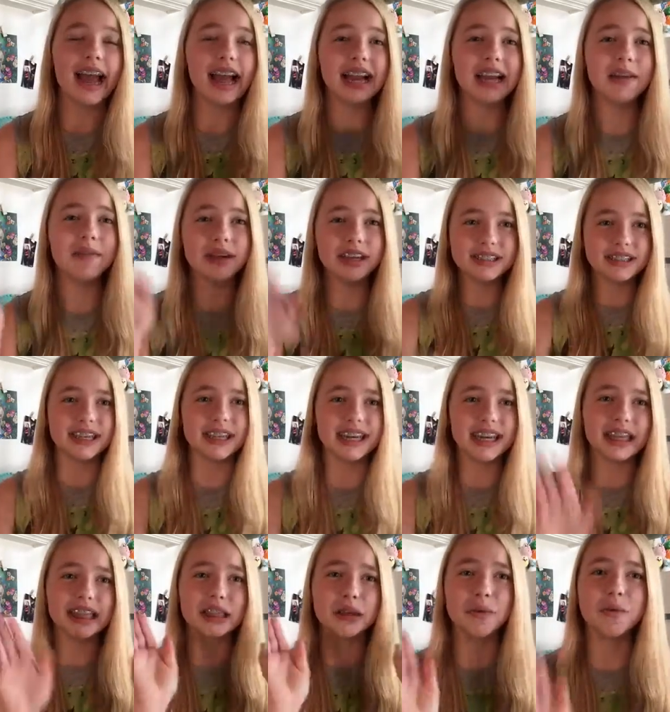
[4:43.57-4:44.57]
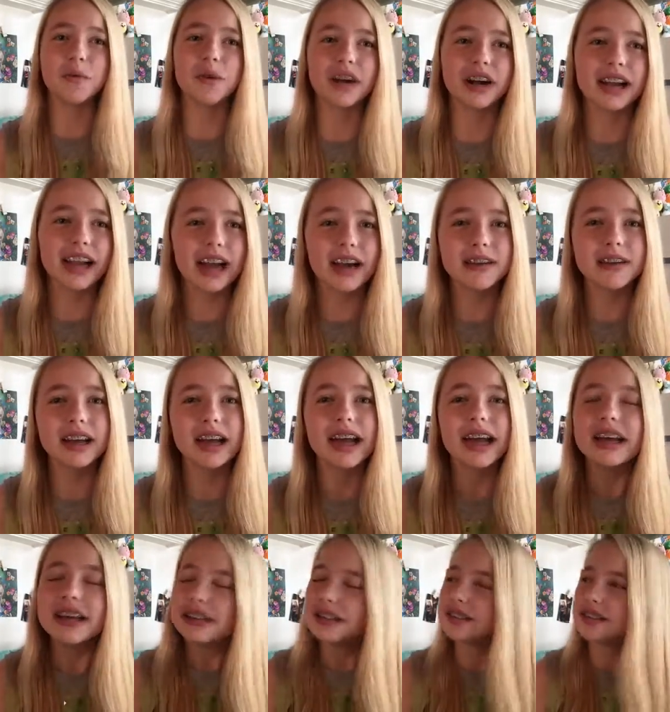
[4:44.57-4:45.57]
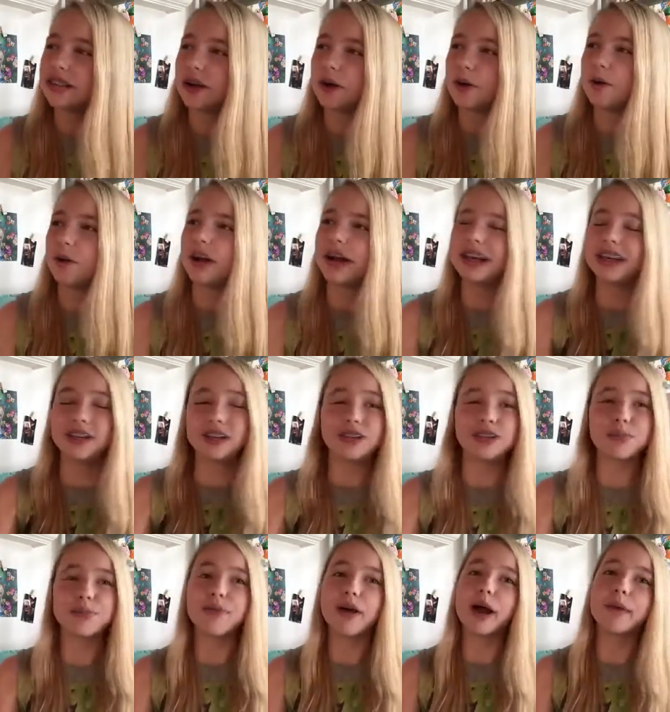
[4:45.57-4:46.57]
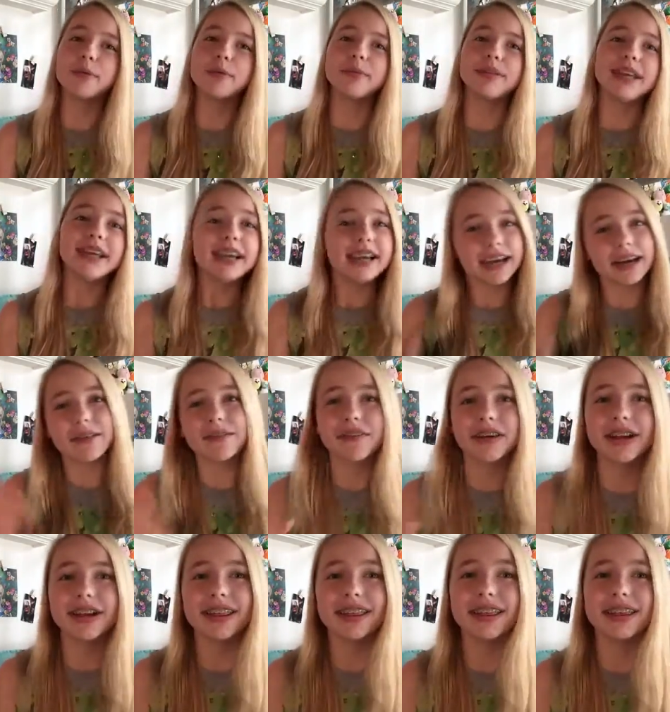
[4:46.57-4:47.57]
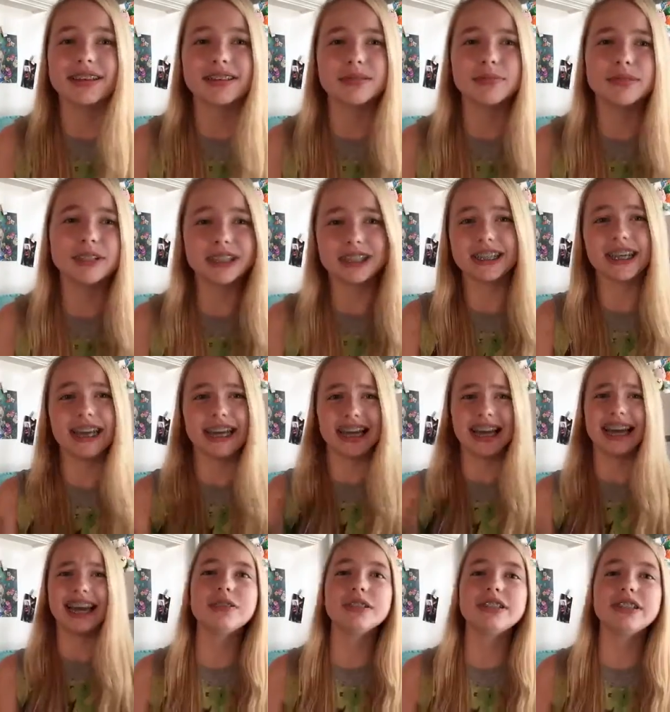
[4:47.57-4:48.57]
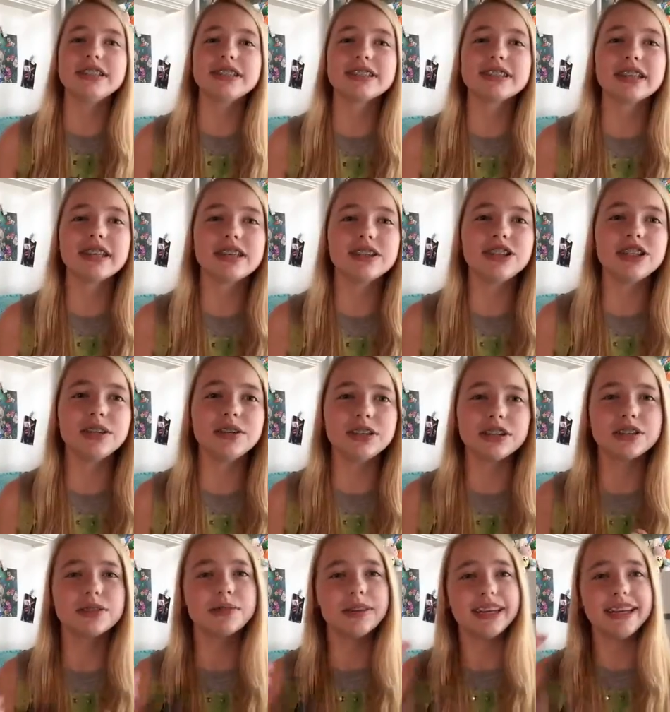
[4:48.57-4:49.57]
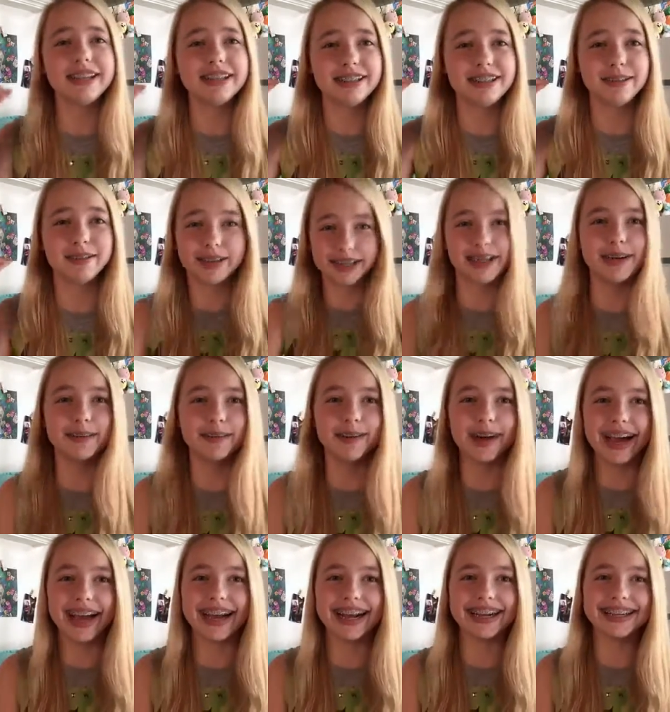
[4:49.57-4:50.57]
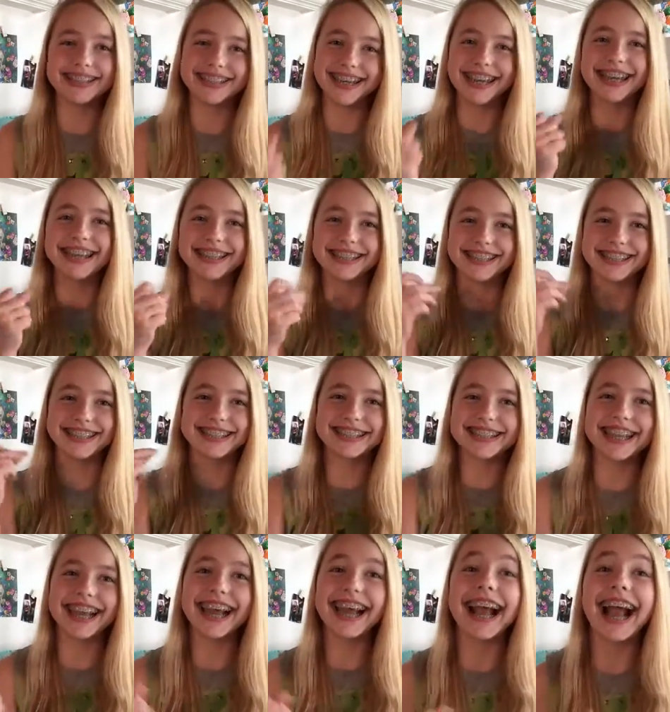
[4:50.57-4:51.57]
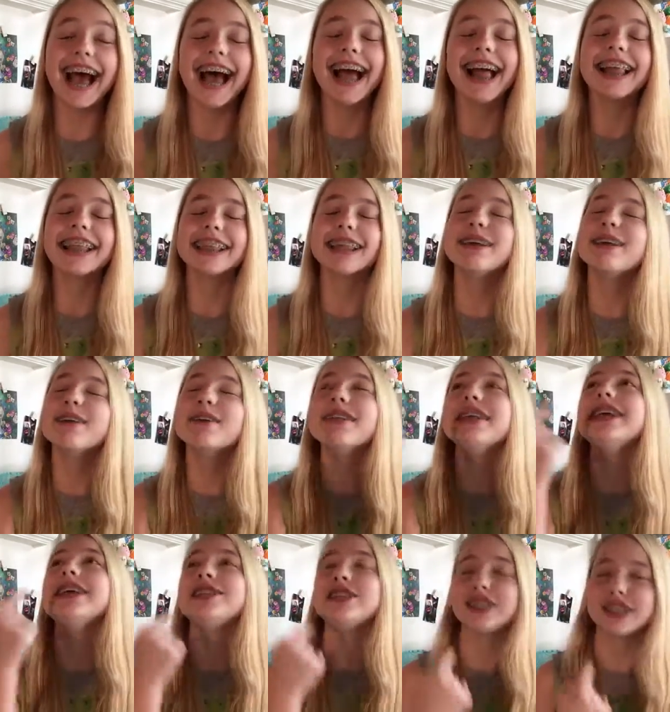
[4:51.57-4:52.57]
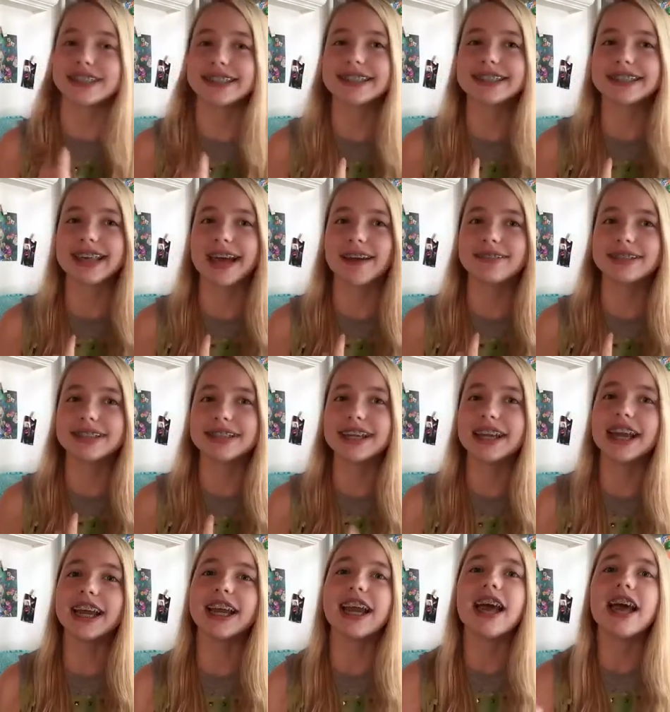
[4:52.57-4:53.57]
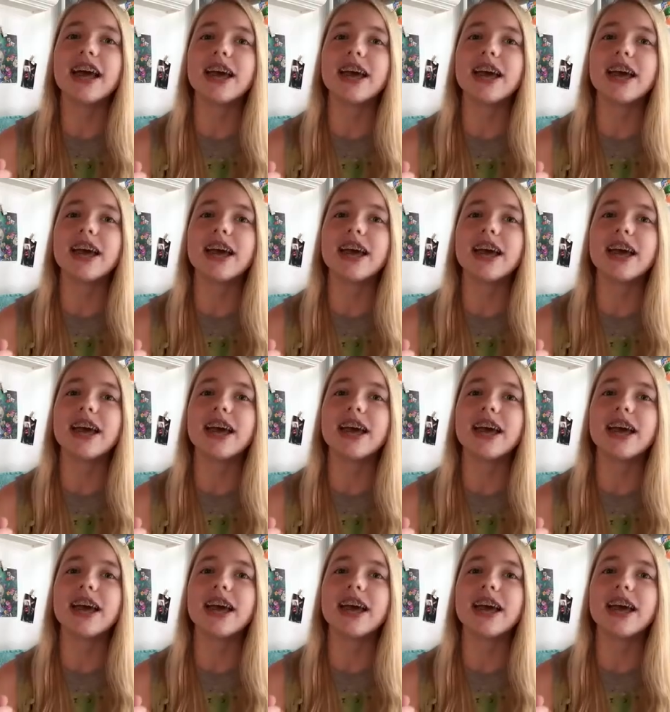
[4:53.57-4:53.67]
anyway to get the workout? So you should probably get rid of this machine. She's, she just wanted to do it quick. Just like literally just as I was thinking,